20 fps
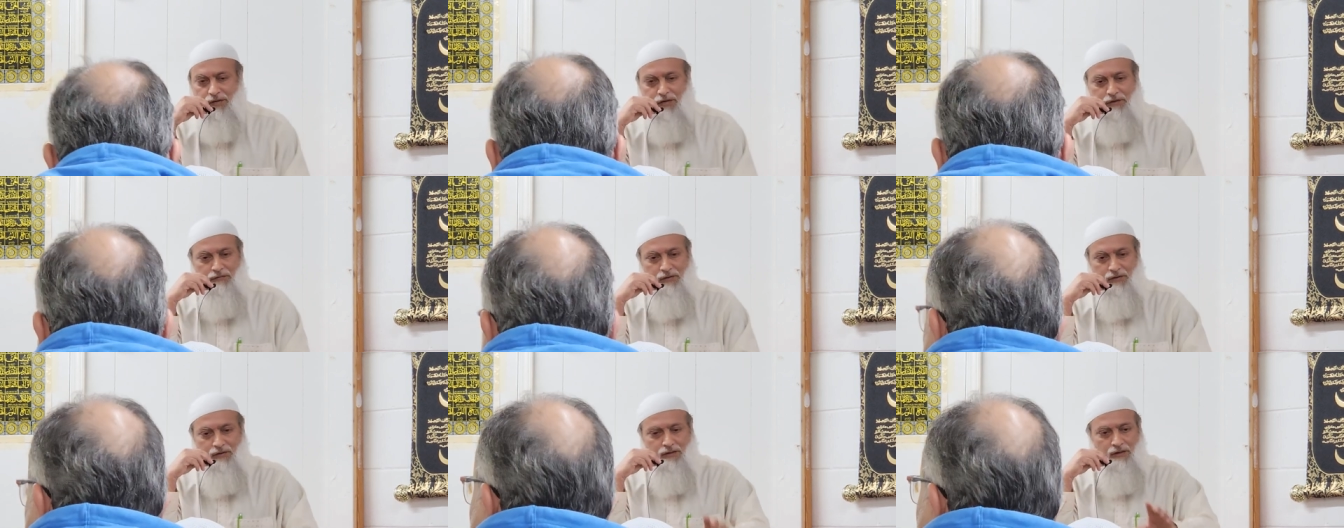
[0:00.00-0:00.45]

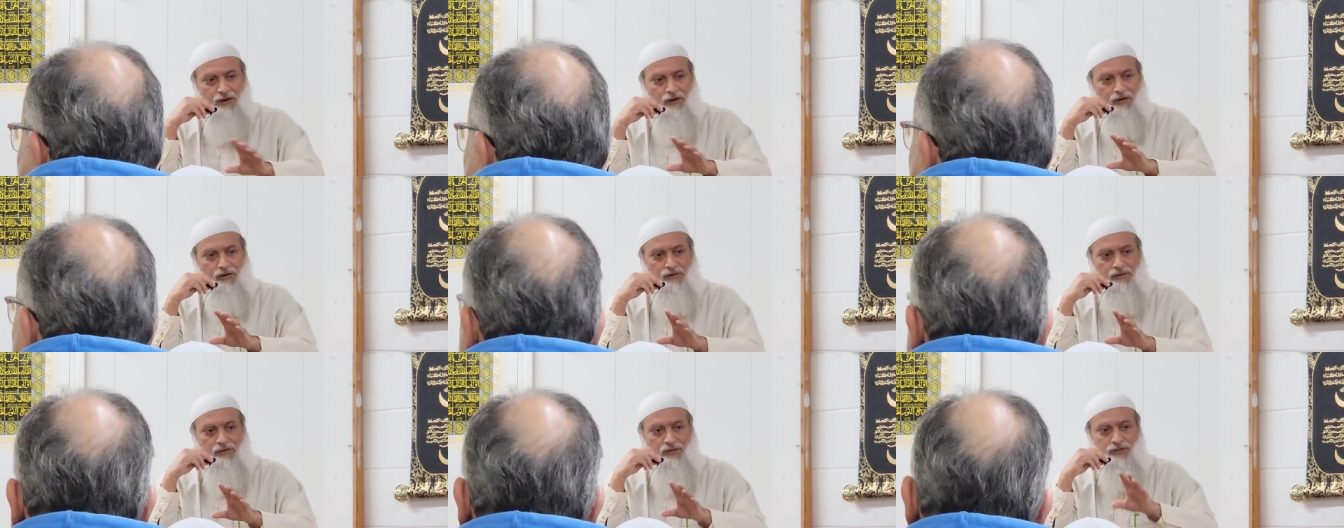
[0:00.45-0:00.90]
Even, you
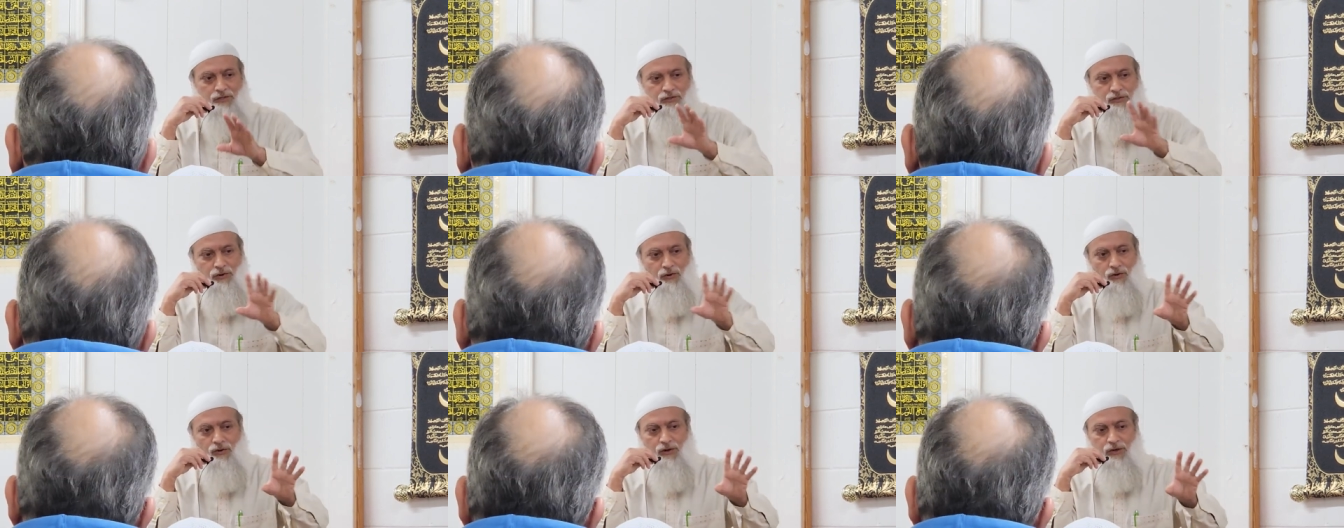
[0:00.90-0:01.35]
know, these
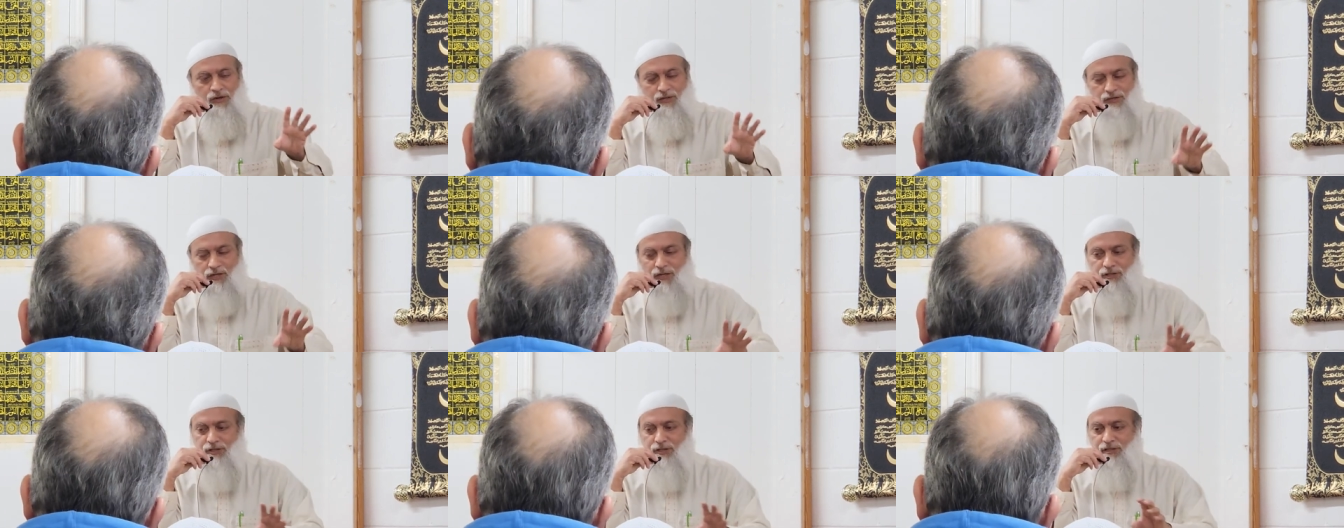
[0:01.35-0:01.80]

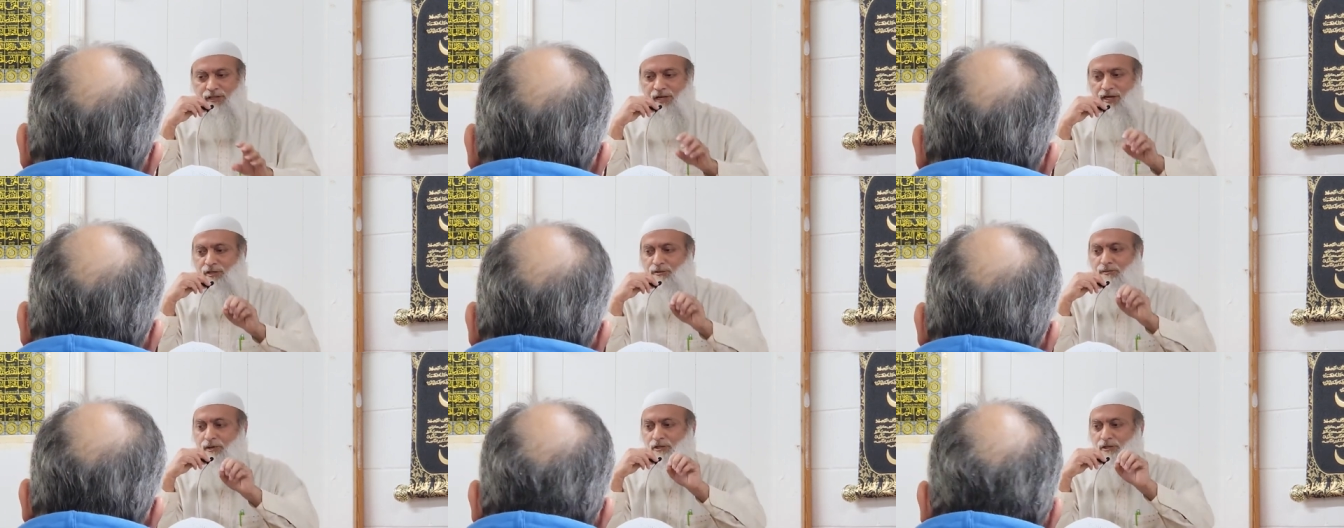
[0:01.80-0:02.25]
organizations that
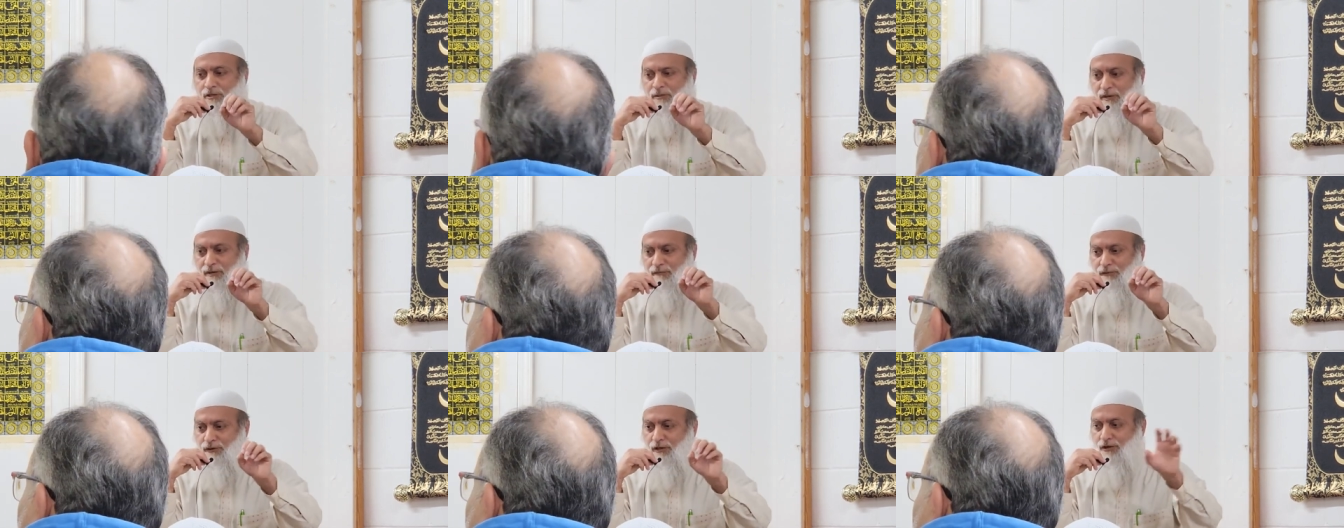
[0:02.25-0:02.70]
are supposed to
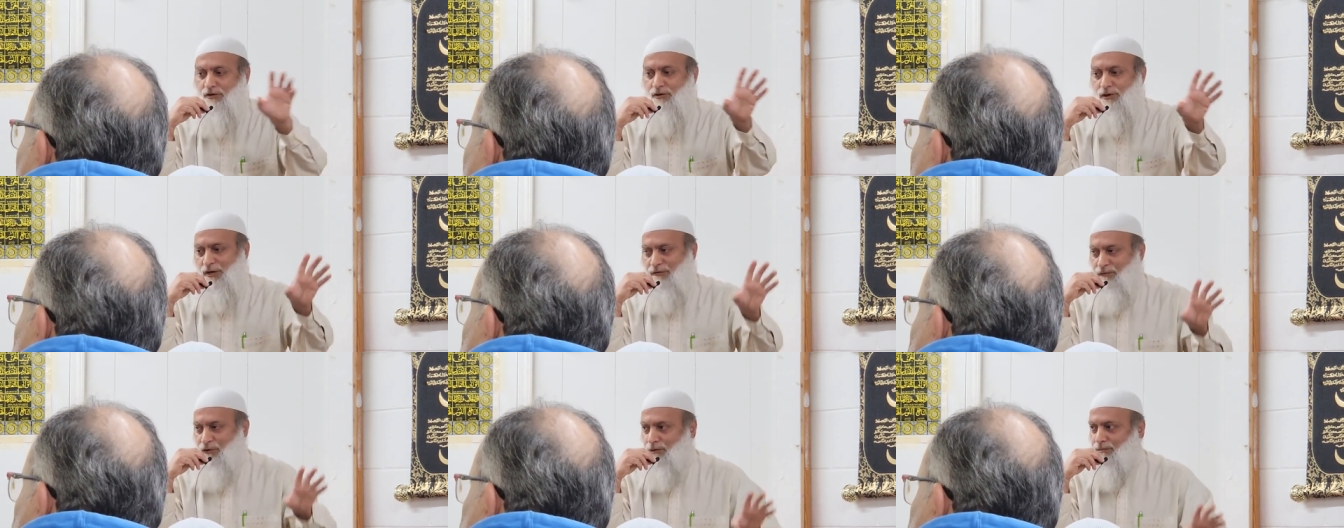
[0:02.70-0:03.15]
be for the
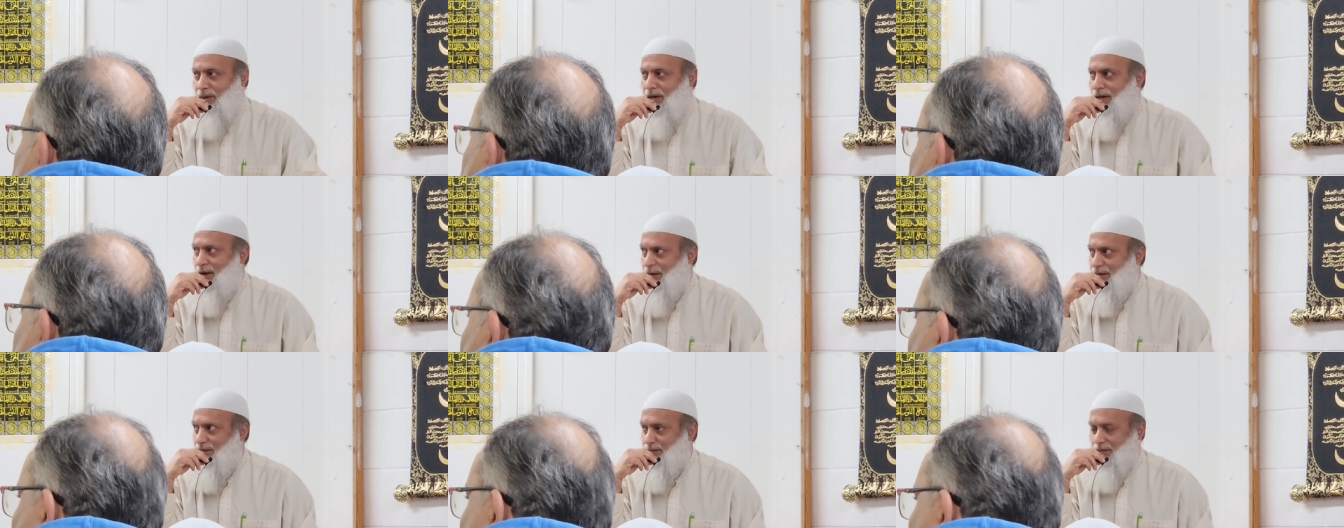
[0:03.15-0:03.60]
good of
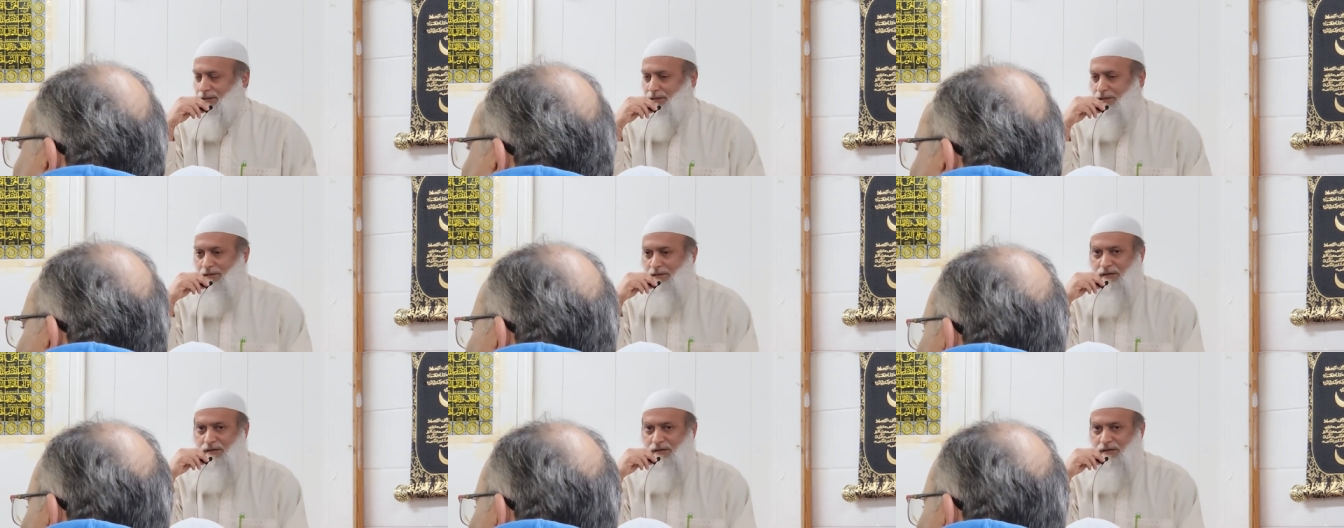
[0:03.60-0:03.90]
humanity,